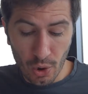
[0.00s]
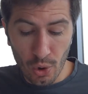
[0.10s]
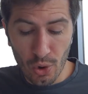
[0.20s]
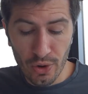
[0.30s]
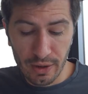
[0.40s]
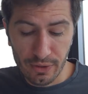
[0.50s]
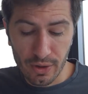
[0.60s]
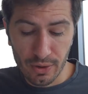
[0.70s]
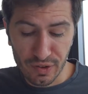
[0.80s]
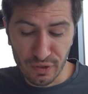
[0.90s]
or if the
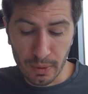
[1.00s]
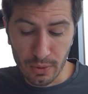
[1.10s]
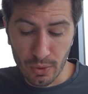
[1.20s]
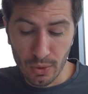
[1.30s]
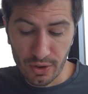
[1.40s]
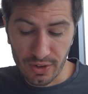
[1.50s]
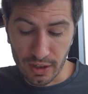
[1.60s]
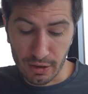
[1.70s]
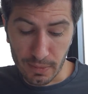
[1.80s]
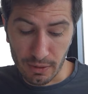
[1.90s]
Court of Appeal orders
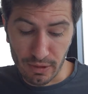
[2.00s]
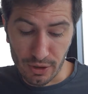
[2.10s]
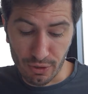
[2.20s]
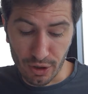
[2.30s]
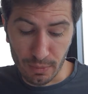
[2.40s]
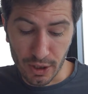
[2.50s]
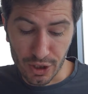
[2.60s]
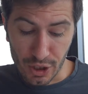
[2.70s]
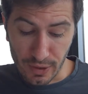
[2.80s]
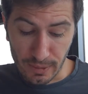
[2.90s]
there to be a retrial by
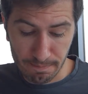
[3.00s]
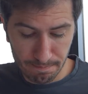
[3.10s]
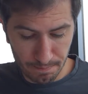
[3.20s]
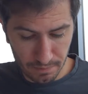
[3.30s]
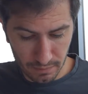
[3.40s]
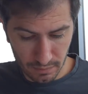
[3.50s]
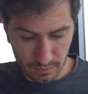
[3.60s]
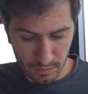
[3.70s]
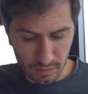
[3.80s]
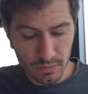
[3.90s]
jury.
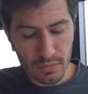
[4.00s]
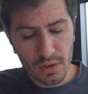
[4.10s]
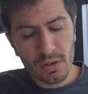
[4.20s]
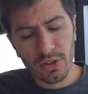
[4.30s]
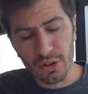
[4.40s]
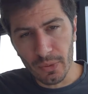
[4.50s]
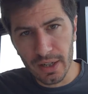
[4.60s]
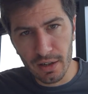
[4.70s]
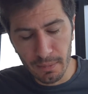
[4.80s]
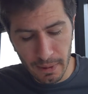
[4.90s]
So
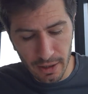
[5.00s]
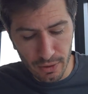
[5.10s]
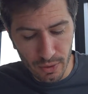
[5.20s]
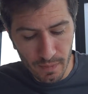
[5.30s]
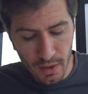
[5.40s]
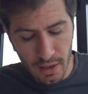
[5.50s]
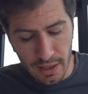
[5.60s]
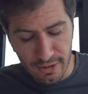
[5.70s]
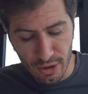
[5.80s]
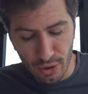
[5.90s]
when an appeal
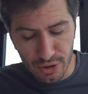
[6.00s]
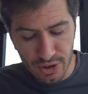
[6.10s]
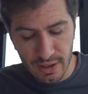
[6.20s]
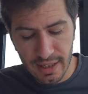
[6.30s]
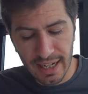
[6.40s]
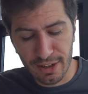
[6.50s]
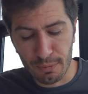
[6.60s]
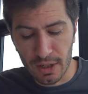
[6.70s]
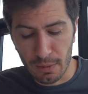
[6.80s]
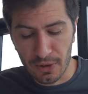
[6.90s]
is lodged, the case
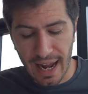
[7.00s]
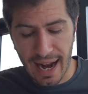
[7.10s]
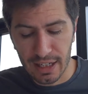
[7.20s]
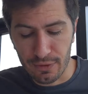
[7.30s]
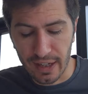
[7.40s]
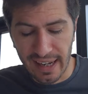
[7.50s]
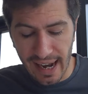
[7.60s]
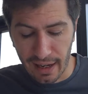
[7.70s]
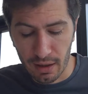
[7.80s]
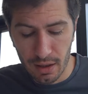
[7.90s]
becomes active
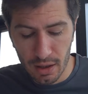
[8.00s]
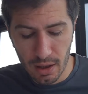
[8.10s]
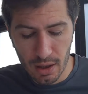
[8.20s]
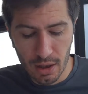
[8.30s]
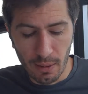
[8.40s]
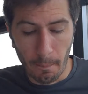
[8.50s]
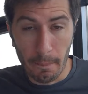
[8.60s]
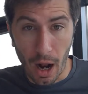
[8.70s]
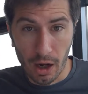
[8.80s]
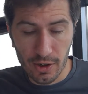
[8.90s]
again.
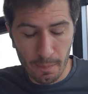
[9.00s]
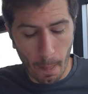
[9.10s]
But